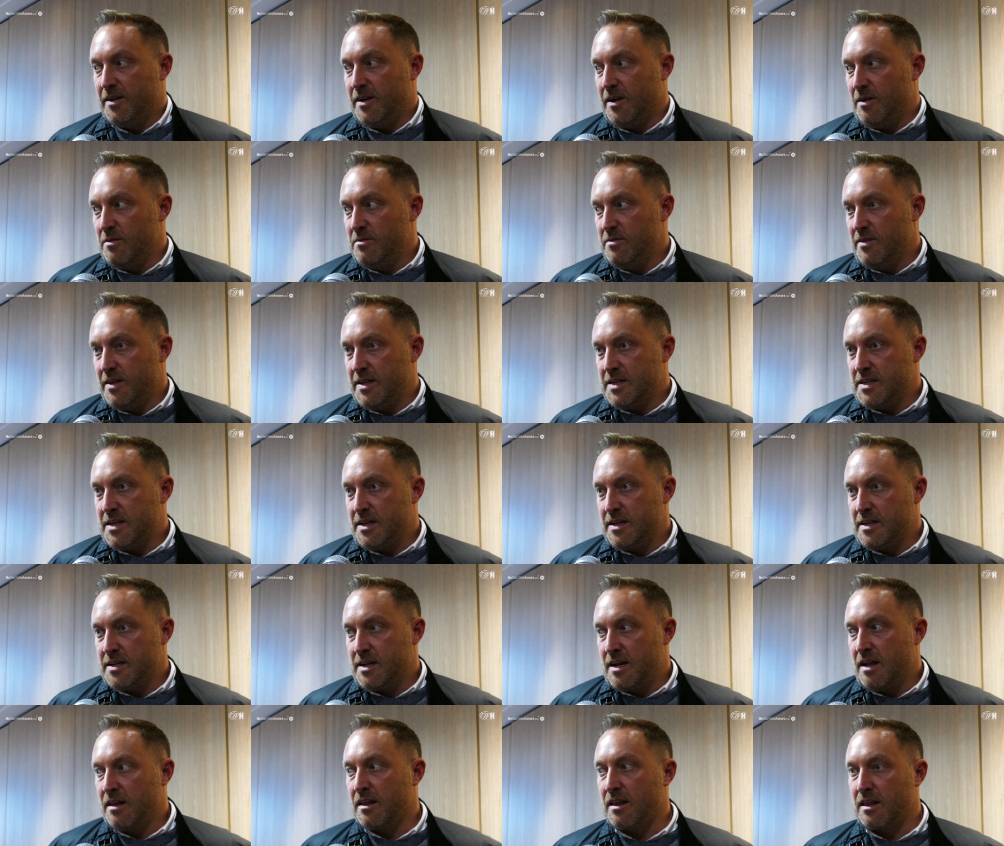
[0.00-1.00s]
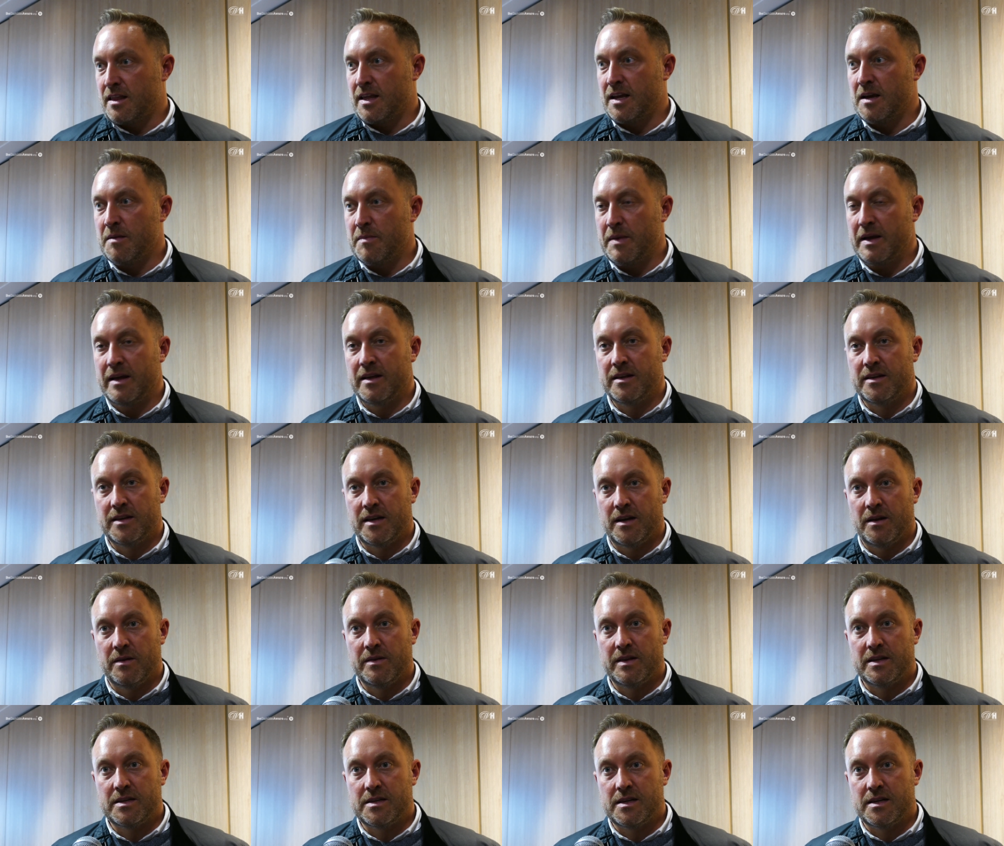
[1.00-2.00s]
you know, there's another thing about,
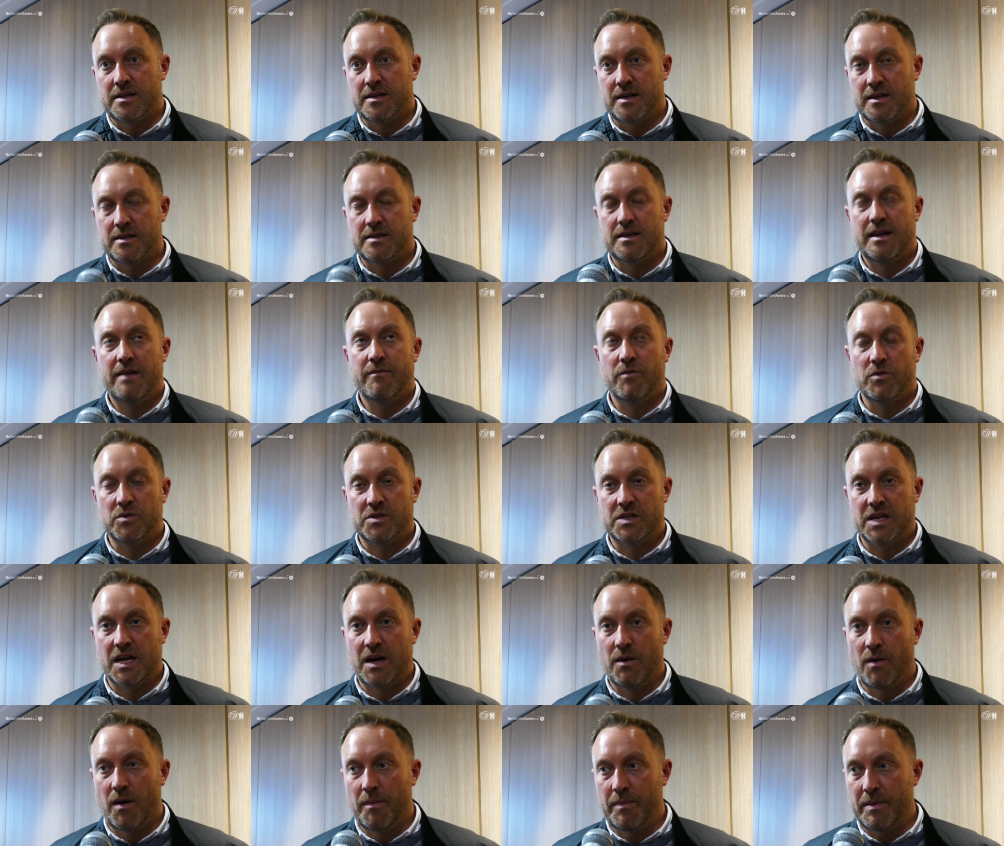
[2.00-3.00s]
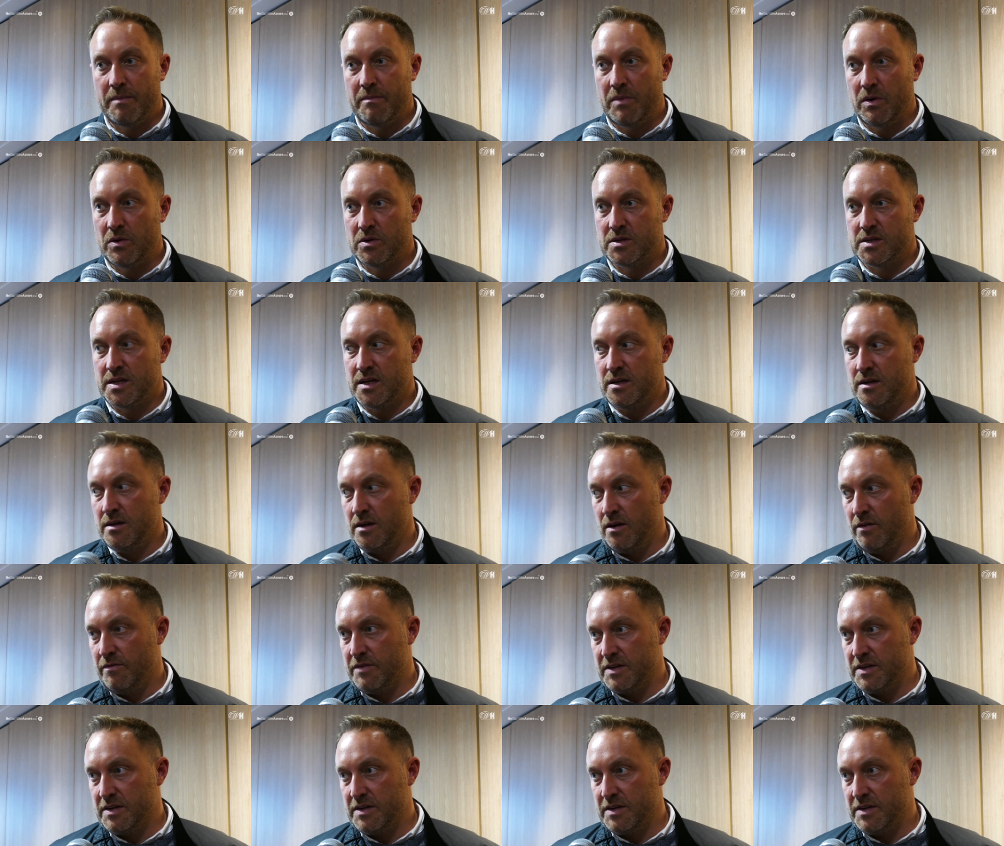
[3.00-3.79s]
you know, there's levels to go up in boxing.